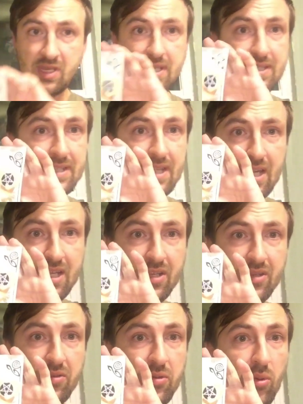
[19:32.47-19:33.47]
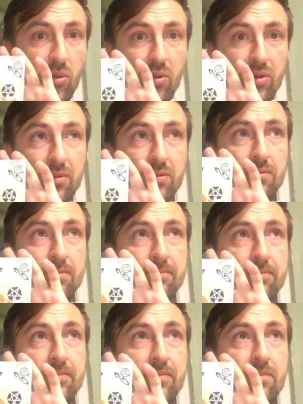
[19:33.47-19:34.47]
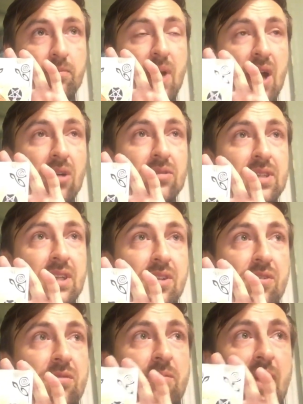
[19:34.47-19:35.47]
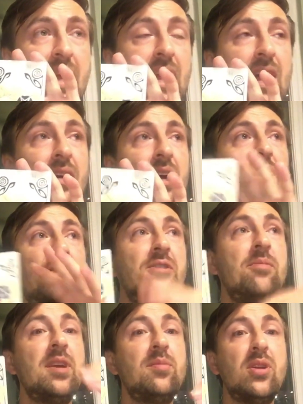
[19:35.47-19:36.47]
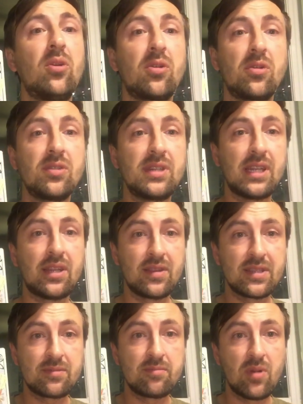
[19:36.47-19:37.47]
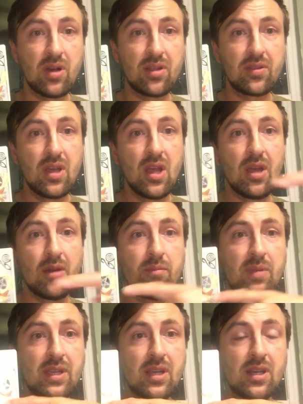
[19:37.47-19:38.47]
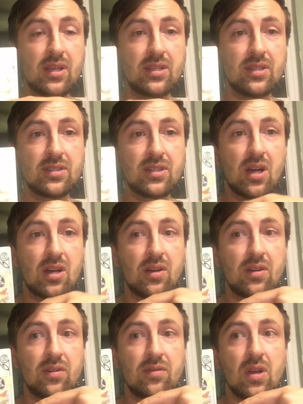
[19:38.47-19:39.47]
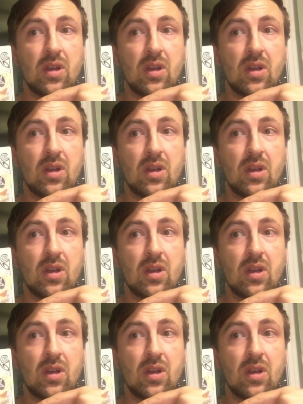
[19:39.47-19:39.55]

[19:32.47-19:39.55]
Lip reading: is that your bounty, you may be hurting this month because of